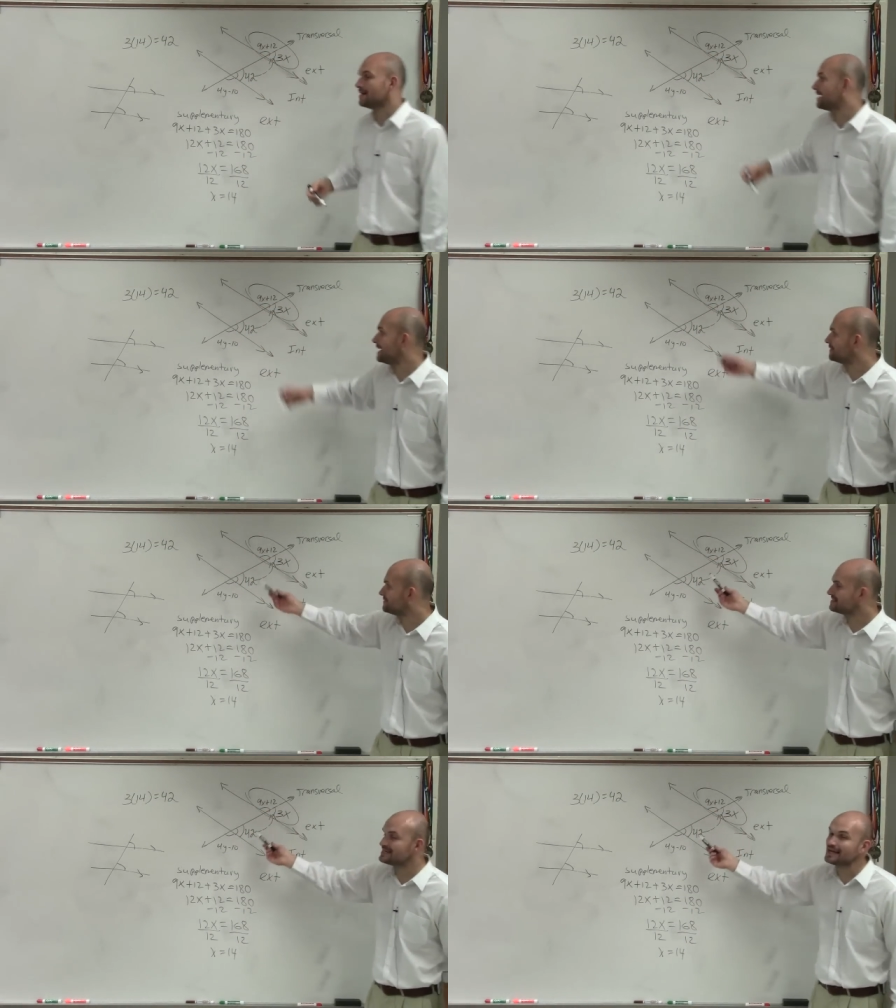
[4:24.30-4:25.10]
And if
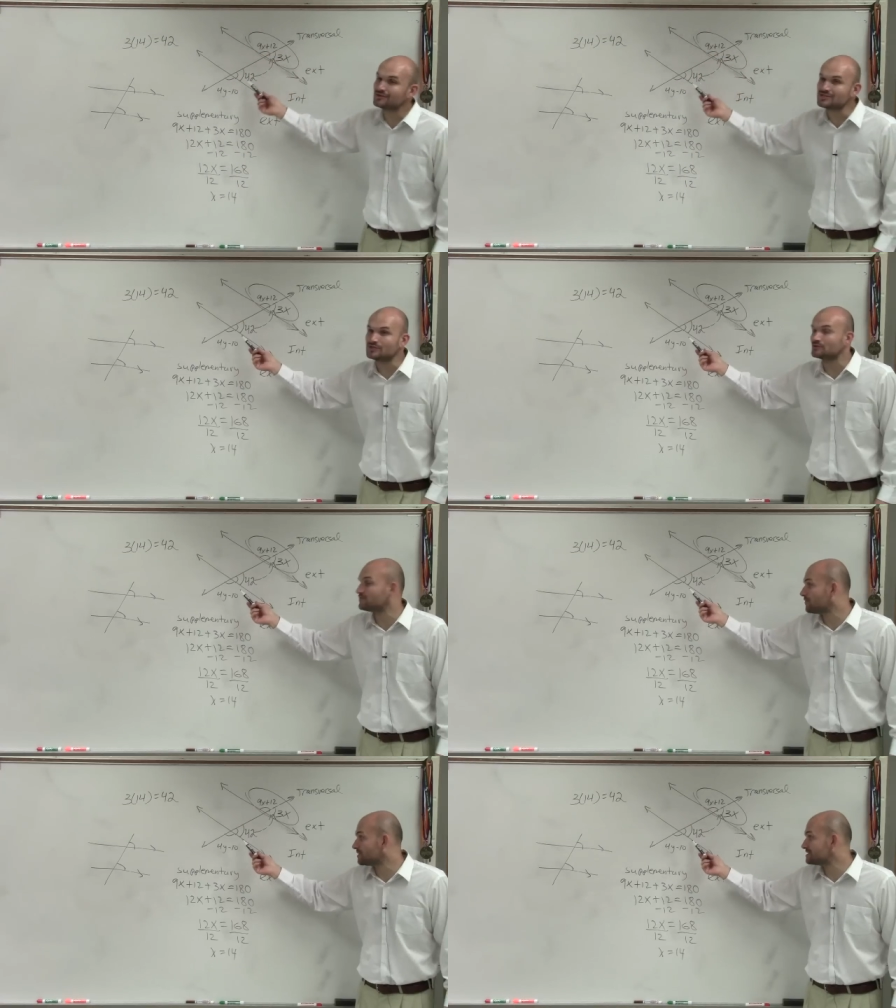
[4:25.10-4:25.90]
this angle is equal to
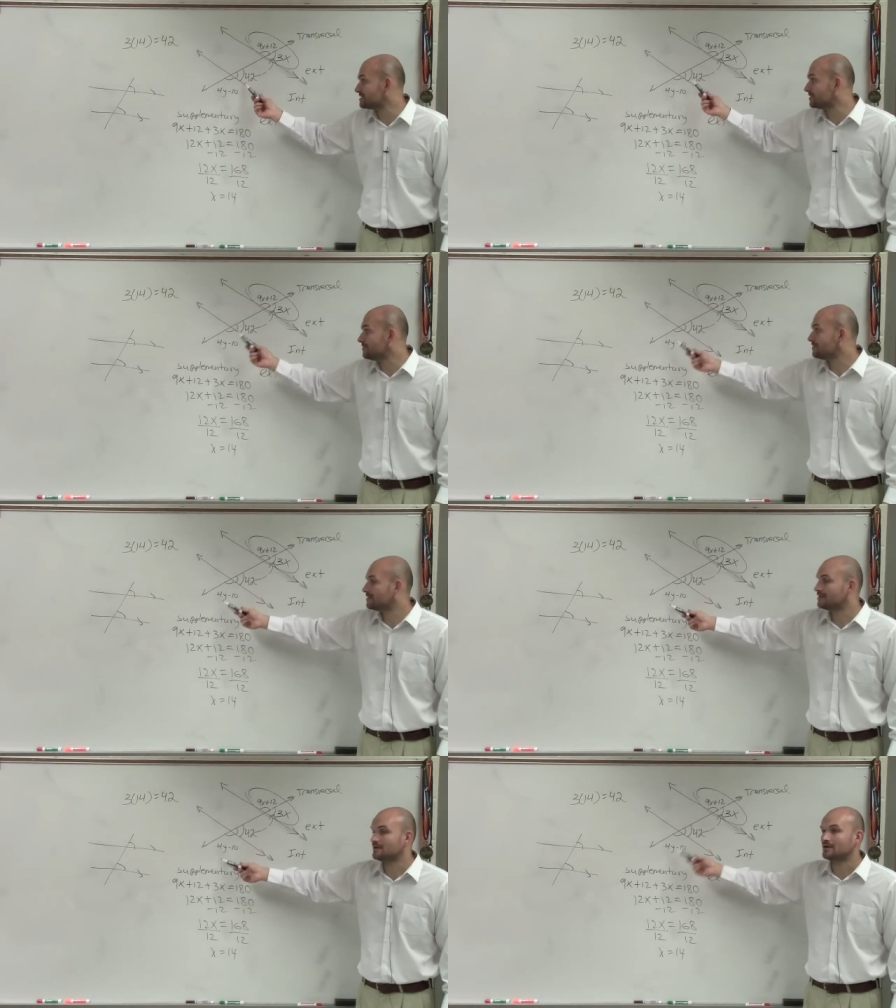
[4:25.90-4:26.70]
42,
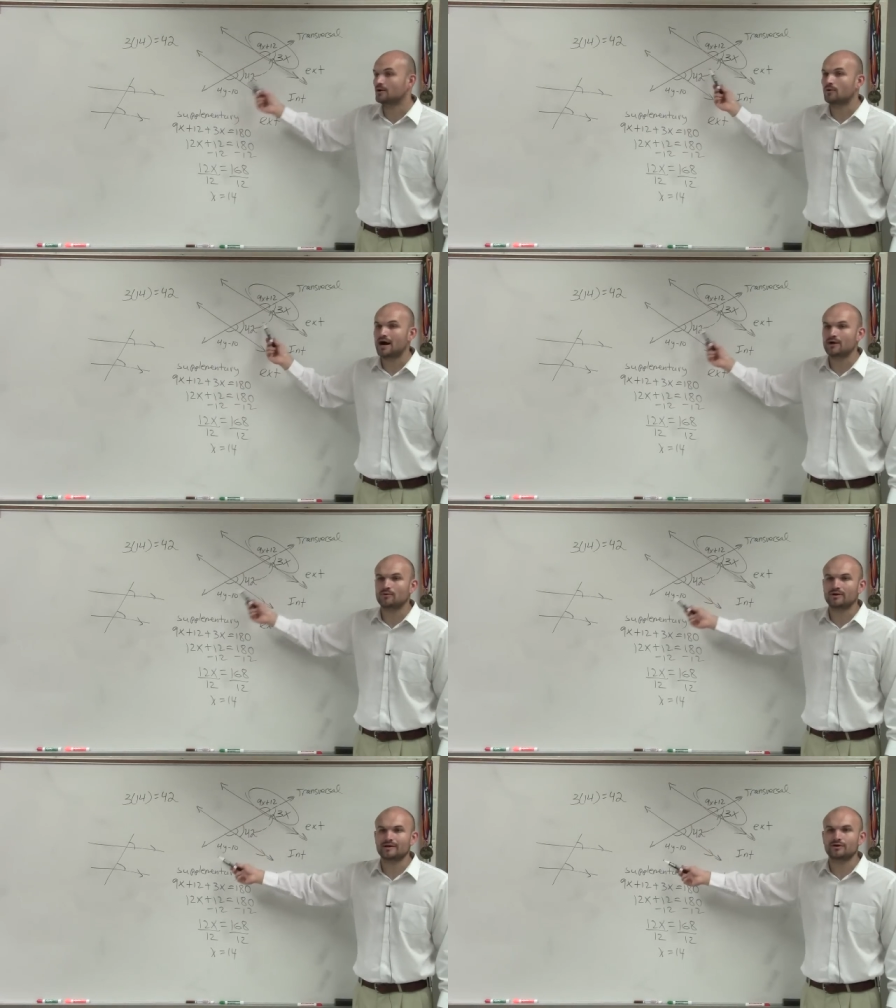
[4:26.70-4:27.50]

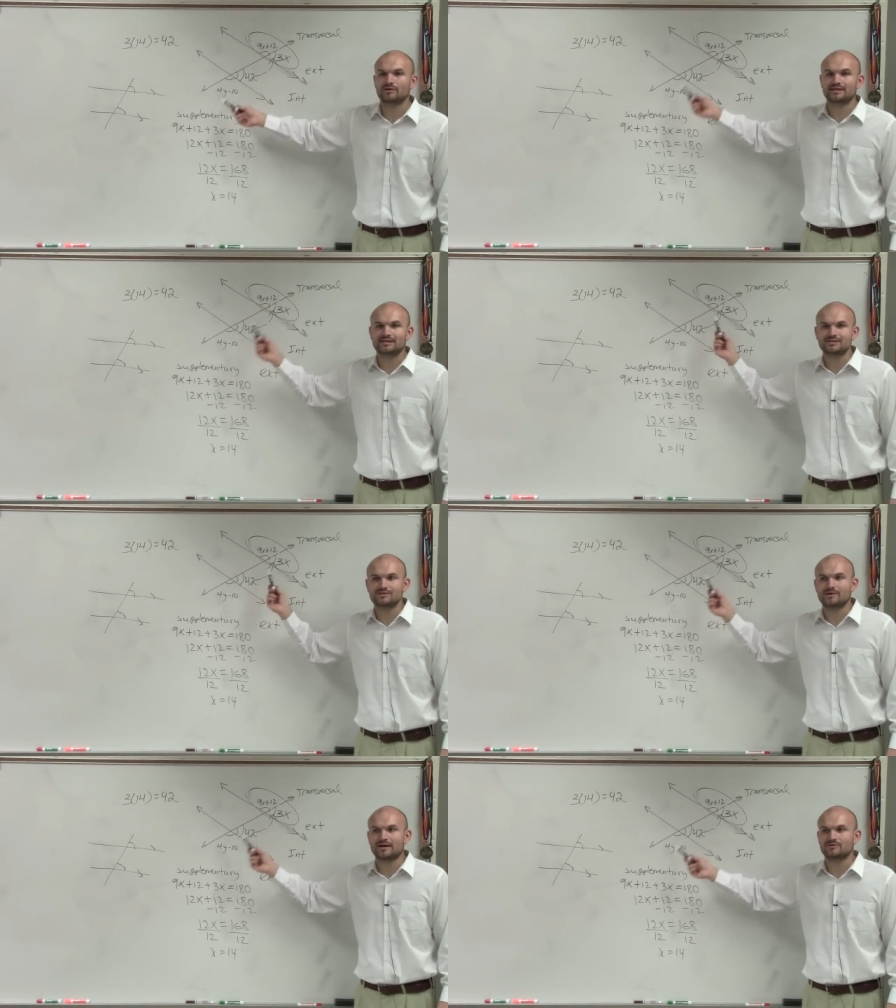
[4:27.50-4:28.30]
what do I know that these
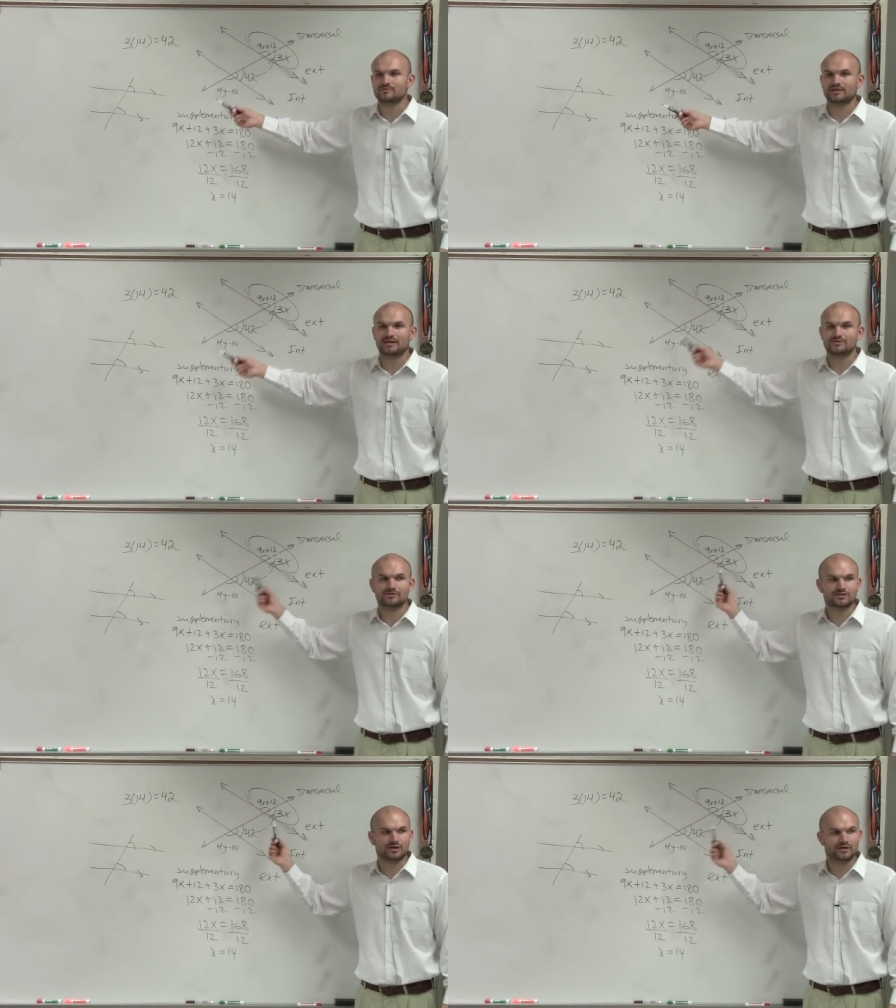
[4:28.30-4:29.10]
two angles relate to
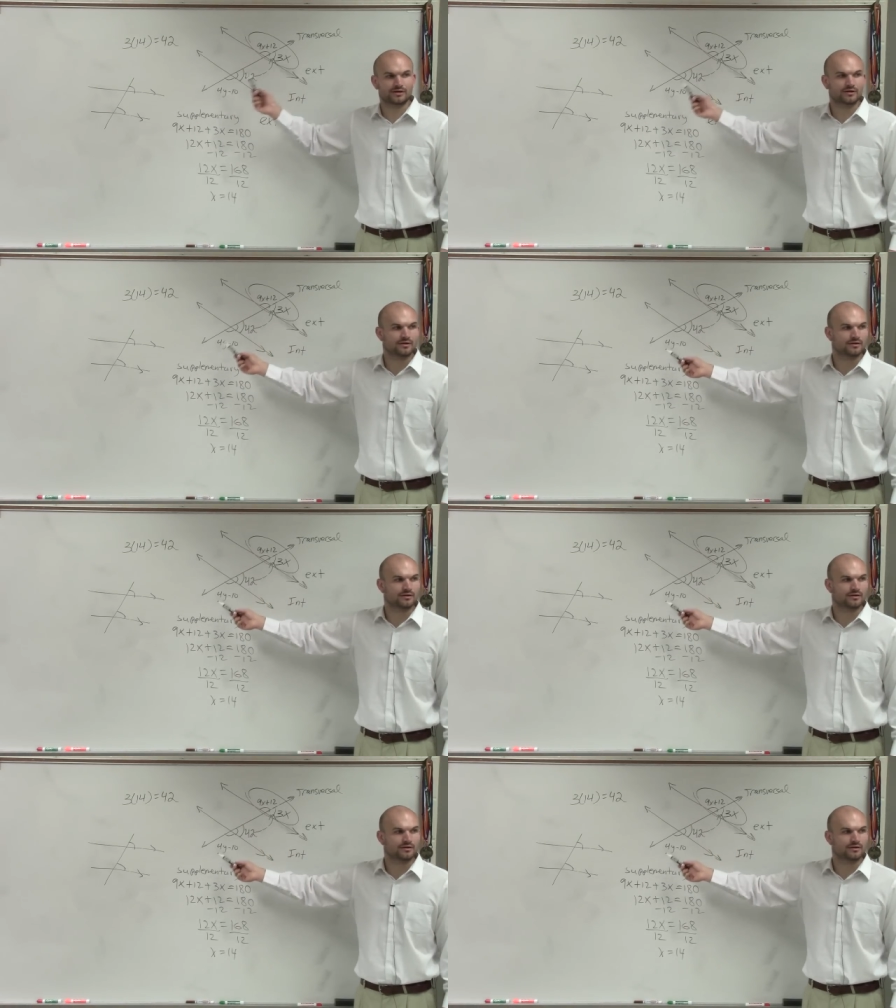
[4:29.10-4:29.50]
each other?